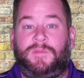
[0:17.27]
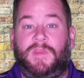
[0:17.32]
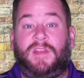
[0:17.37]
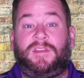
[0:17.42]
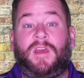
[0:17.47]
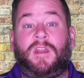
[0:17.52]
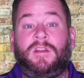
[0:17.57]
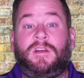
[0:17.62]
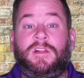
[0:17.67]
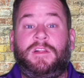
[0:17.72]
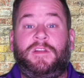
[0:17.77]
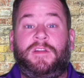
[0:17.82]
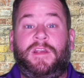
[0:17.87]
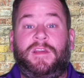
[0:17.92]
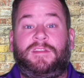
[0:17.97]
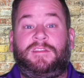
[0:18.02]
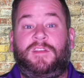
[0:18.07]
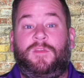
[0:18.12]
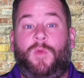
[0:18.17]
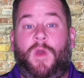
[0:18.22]
It's unclear
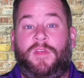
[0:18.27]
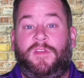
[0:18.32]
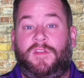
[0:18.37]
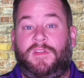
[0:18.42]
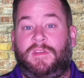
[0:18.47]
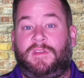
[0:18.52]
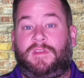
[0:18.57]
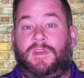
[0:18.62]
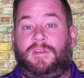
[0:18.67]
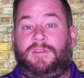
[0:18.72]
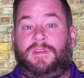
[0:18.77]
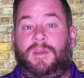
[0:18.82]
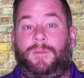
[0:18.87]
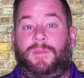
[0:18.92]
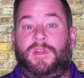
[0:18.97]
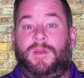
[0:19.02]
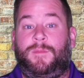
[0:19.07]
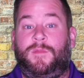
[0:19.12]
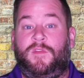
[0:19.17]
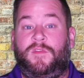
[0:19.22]
as to whether this is
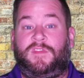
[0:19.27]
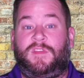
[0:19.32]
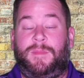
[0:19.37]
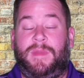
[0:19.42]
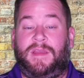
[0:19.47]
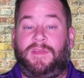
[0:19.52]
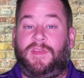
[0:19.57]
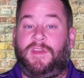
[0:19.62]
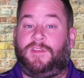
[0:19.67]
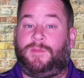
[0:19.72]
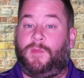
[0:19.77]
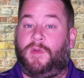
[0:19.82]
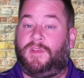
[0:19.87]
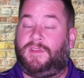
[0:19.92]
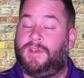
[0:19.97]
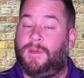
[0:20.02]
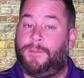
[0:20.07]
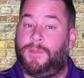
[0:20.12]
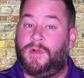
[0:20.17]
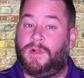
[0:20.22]
simply a move to make things more
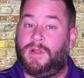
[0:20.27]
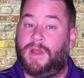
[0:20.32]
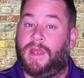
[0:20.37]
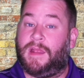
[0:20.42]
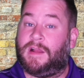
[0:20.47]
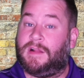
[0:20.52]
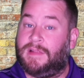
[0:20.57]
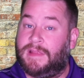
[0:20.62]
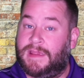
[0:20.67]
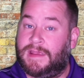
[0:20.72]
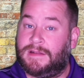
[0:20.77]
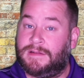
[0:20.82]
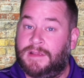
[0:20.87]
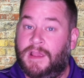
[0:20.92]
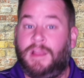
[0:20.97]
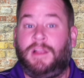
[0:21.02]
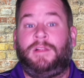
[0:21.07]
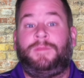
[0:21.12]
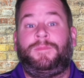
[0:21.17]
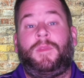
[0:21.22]
simple and clean,
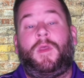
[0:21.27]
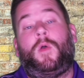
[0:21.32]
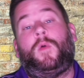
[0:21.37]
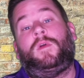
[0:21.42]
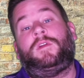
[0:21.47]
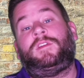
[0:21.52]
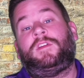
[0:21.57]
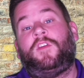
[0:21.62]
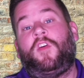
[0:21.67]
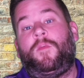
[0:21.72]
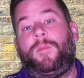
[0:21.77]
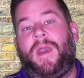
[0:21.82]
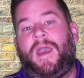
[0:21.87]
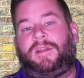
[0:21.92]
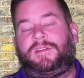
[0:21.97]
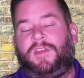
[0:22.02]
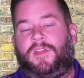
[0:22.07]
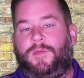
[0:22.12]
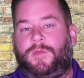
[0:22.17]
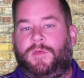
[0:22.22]
or to go
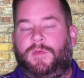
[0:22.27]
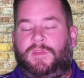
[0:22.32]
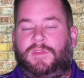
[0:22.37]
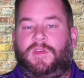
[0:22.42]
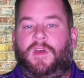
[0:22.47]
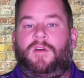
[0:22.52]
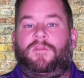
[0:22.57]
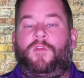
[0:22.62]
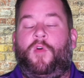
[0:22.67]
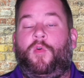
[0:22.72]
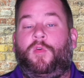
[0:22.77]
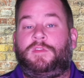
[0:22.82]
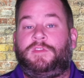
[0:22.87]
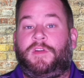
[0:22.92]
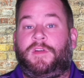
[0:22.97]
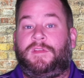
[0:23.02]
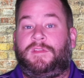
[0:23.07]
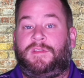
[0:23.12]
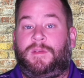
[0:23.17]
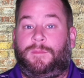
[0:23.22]
back to the roots of
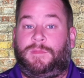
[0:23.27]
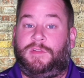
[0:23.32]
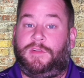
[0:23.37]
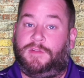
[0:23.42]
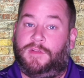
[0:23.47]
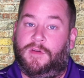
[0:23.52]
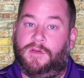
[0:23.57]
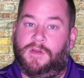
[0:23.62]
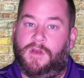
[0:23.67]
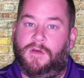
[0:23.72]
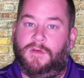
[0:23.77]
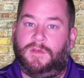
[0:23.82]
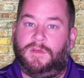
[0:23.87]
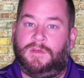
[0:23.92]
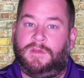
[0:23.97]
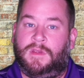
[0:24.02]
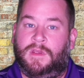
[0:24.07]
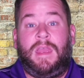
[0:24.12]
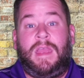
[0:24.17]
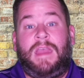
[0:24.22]
older, simpler
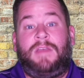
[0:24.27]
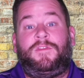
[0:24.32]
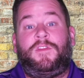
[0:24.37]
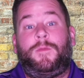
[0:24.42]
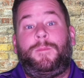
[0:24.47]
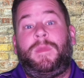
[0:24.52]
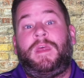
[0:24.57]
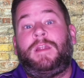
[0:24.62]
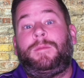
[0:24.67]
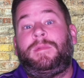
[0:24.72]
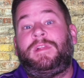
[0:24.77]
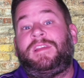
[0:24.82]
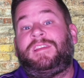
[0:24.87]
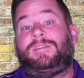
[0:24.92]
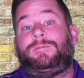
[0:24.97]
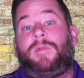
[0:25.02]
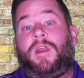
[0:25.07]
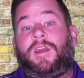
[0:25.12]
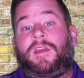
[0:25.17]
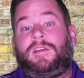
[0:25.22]
logos. If your
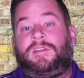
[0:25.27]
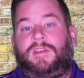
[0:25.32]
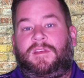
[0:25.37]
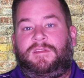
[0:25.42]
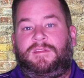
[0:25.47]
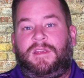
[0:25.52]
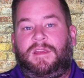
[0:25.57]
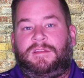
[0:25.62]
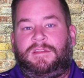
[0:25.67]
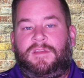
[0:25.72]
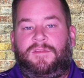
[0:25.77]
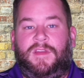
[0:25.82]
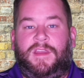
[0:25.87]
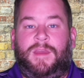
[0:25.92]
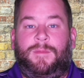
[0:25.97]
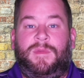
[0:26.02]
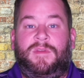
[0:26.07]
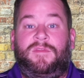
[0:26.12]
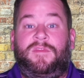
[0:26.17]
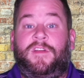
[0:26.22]
minimalist mark is distinctive, it
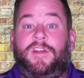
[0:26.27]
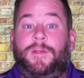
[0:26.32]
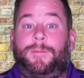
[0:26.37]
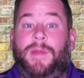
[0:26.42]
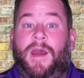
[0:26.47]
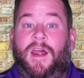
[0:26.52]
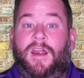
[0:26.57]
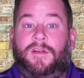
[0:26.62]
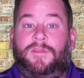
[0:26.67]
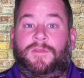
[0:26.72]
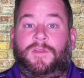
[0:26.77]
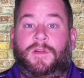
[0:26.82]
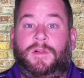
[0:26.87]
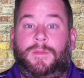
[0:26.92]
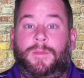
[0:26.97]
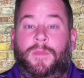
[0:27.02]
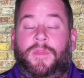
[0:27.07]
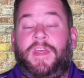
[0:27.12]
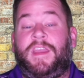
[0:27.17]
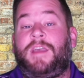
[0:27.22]
can be very powerful.
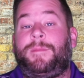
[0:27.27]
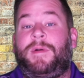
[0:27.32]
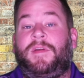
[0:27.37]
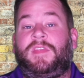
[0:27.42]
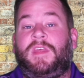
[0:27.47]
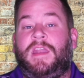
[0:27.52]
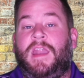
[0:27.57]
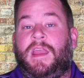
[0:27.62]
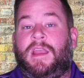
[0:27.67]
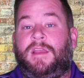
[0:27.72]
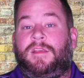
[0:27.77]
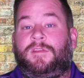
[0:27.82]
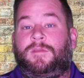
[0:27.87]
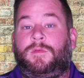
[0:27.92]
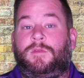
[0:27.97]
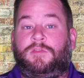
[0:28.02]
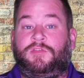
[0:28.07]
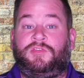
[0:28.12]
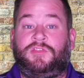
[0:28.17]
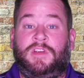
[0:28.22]
Think about the Nike
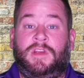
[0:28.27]
swoosh.